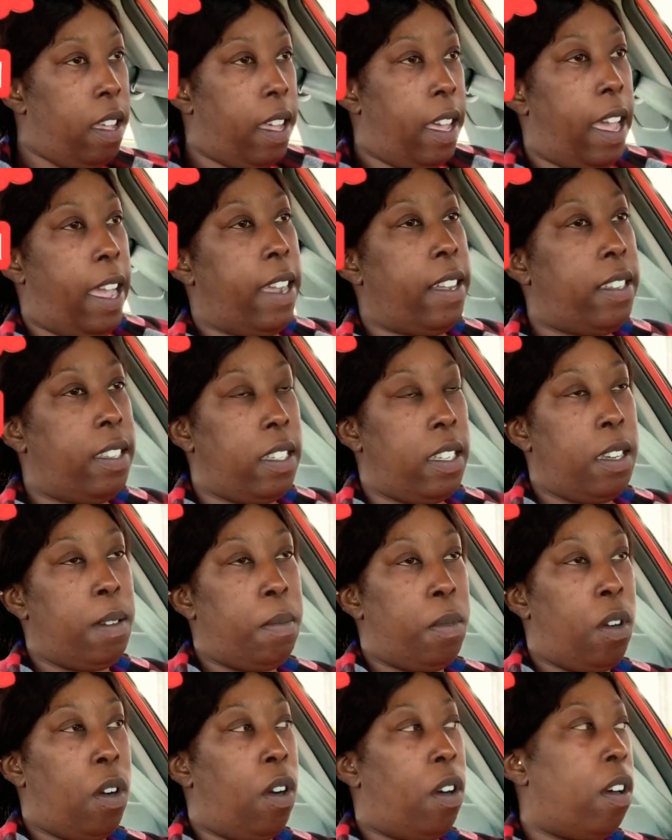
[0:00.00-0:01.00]
A T M
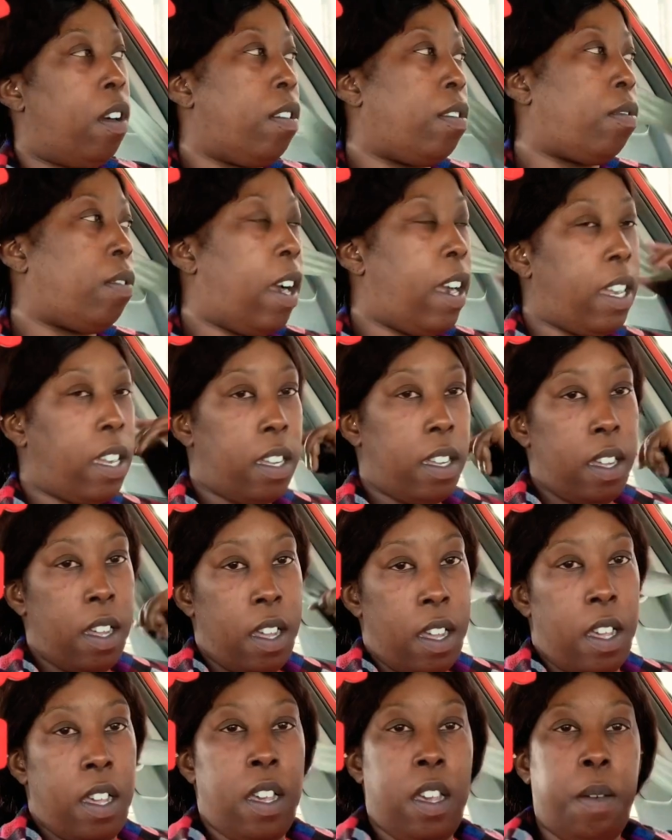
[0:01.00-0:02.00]
cards, right?
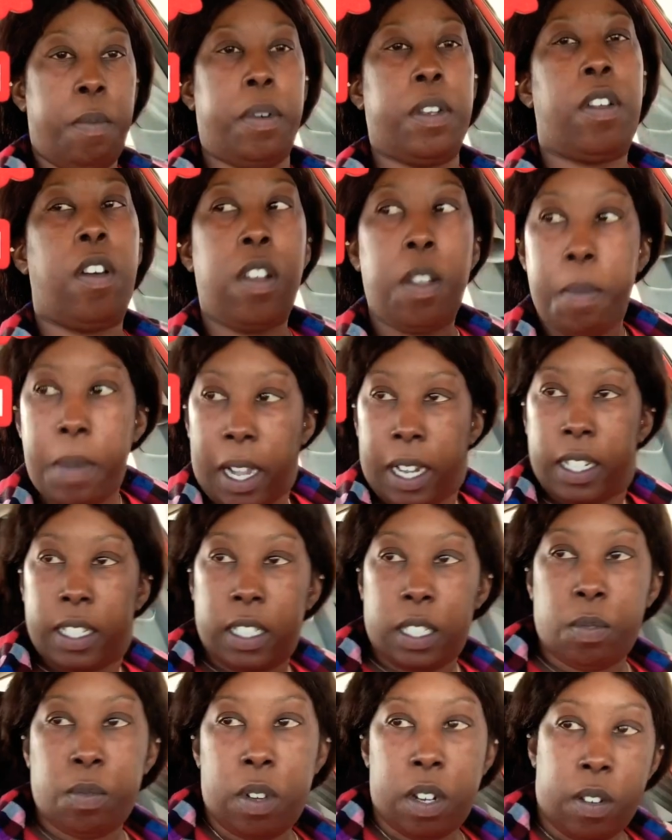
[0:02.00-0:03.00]
But don't nobody
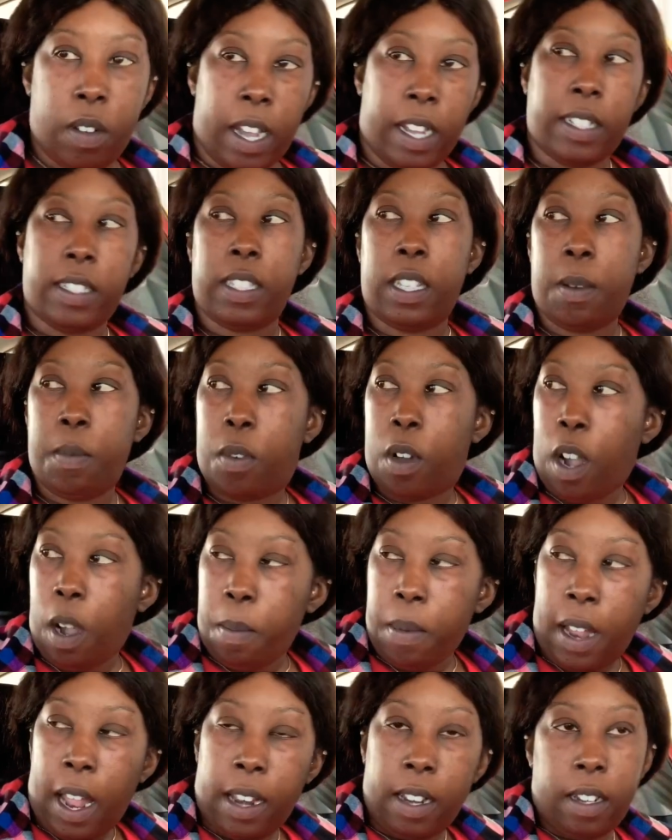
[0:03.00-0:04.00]
just want no A T M card.
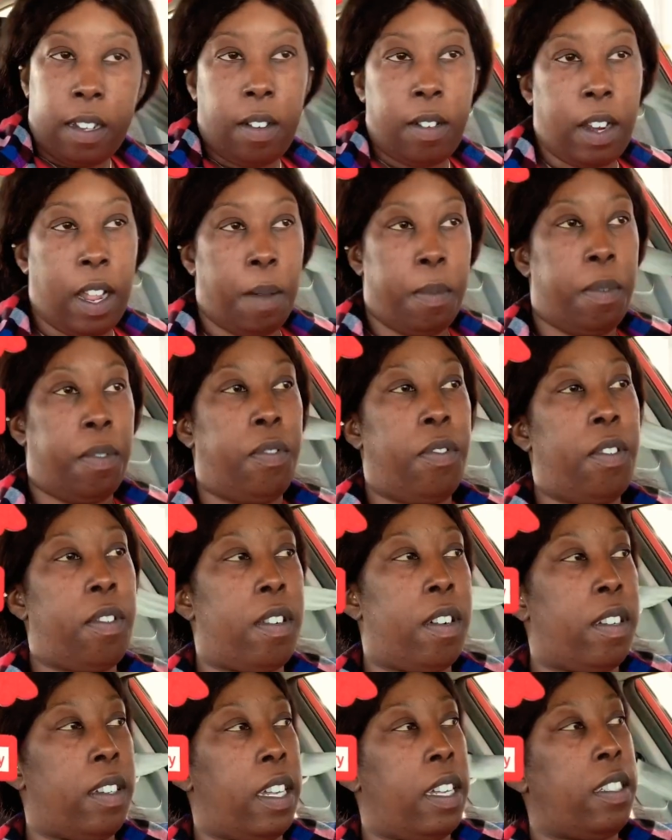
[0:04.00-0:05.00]
But I didn't know that
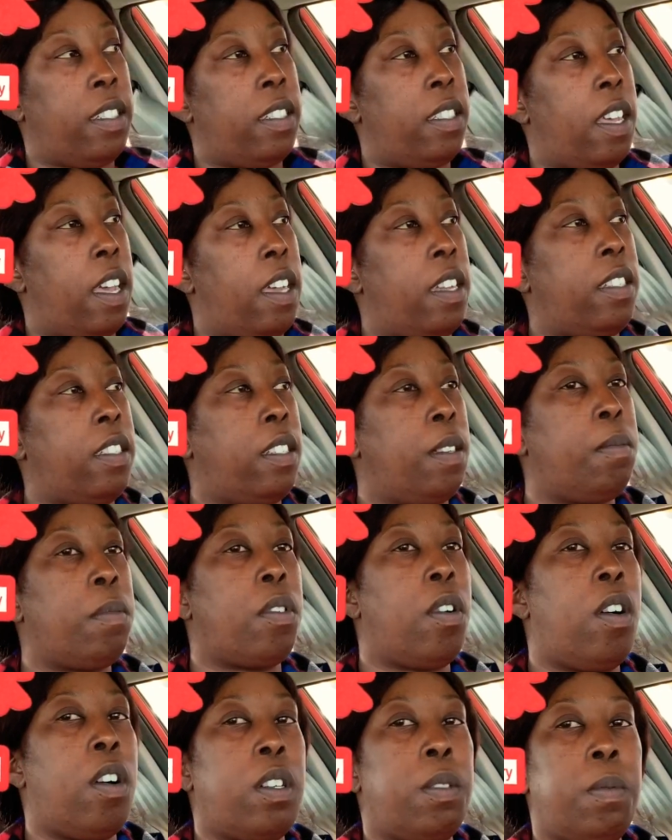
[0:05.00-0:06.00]
before. They just had A T M
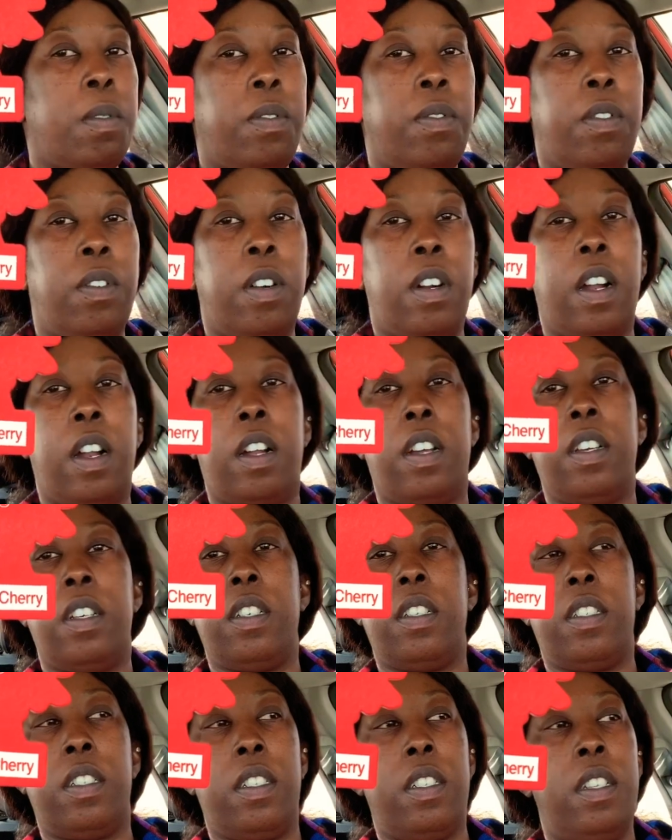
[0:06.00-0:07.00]
cards before I
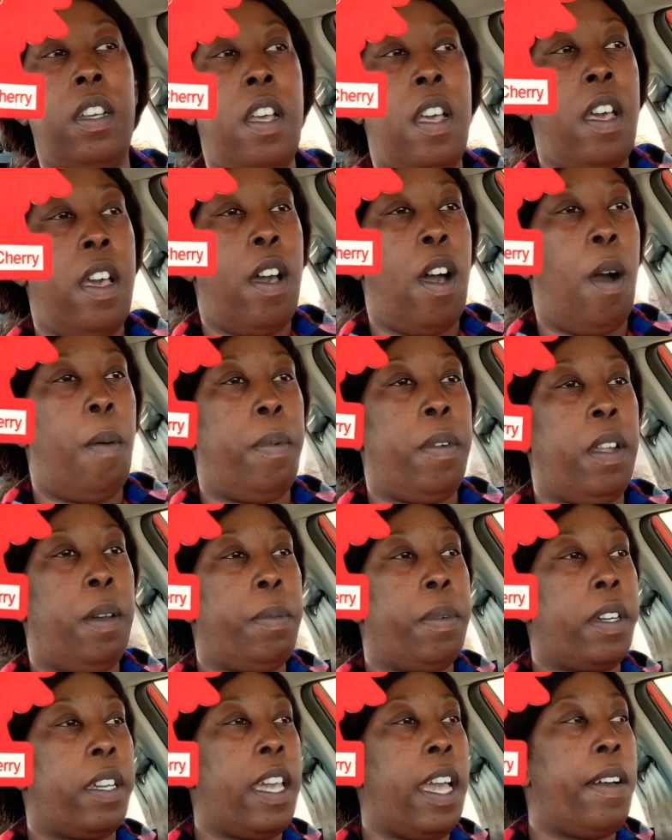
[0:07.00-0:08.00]
uh, opened
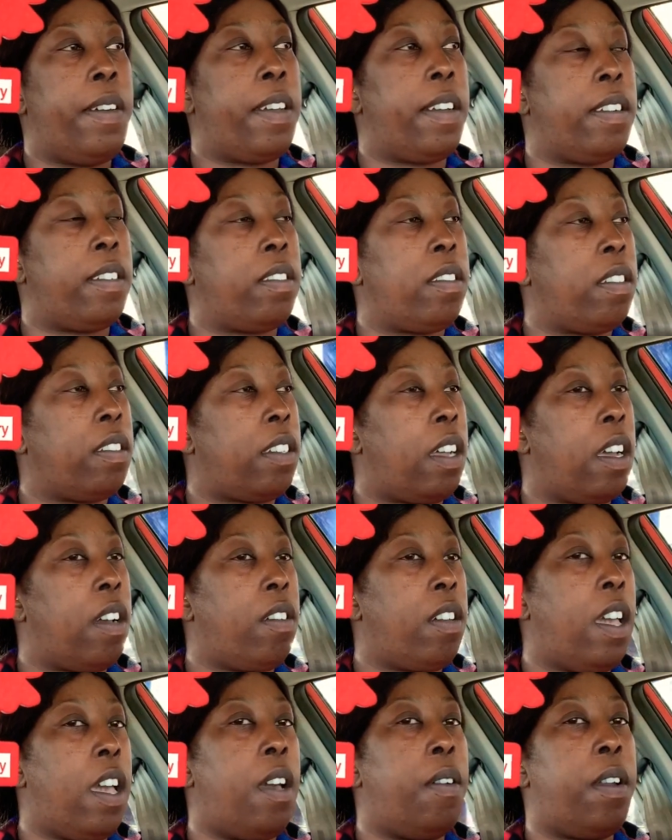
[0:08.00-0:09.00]
up an account here. So I was like,
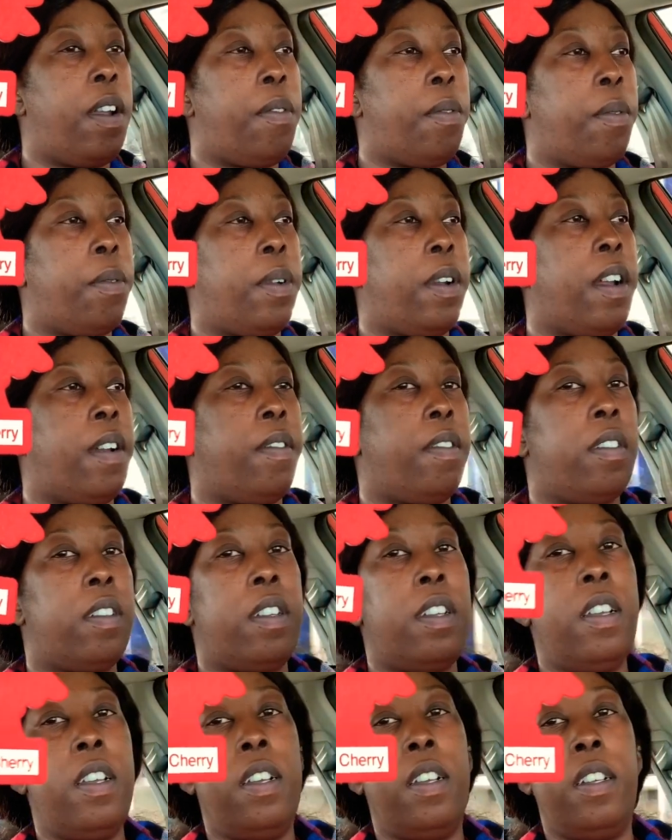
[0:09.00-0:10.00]
okay, whatever, whatever.
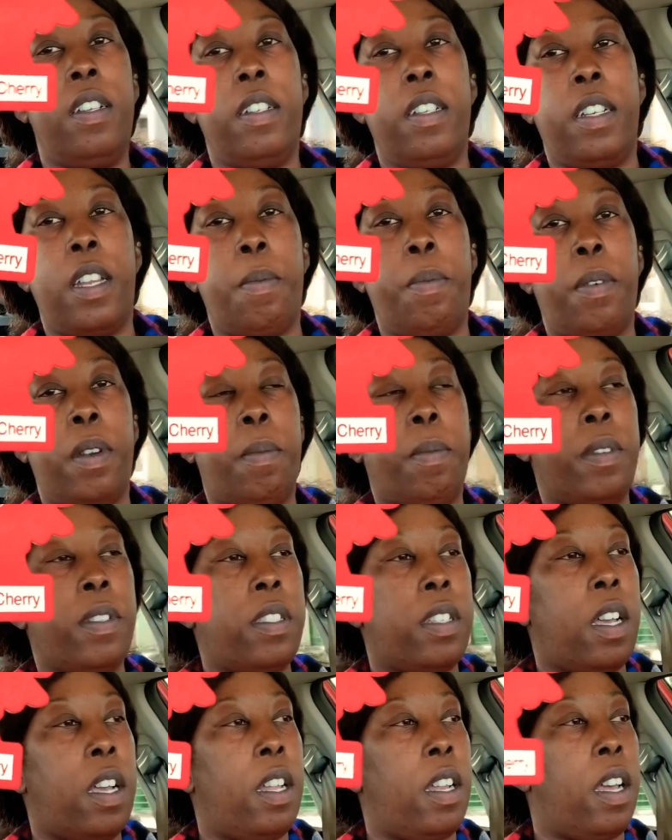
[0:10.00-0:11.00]
Then they put up a
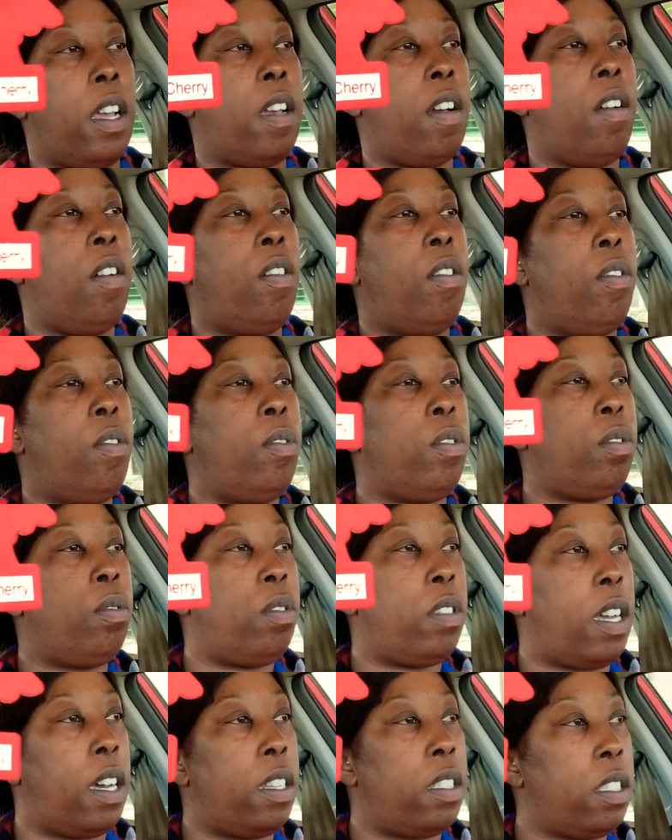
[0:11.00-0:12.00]
sign like, oh, two
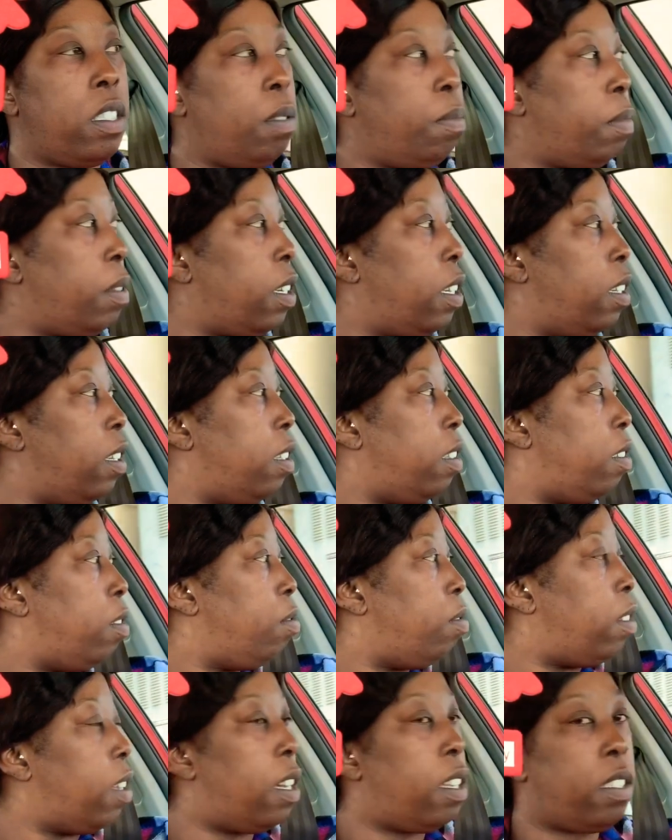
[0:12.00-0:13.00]
thousand beginning
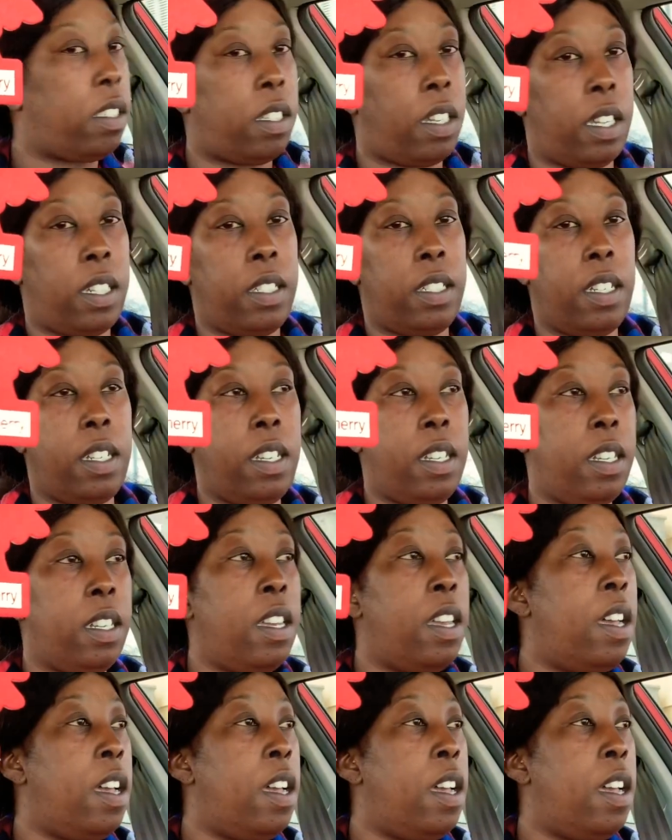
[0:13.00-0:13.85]
twenty nineteen,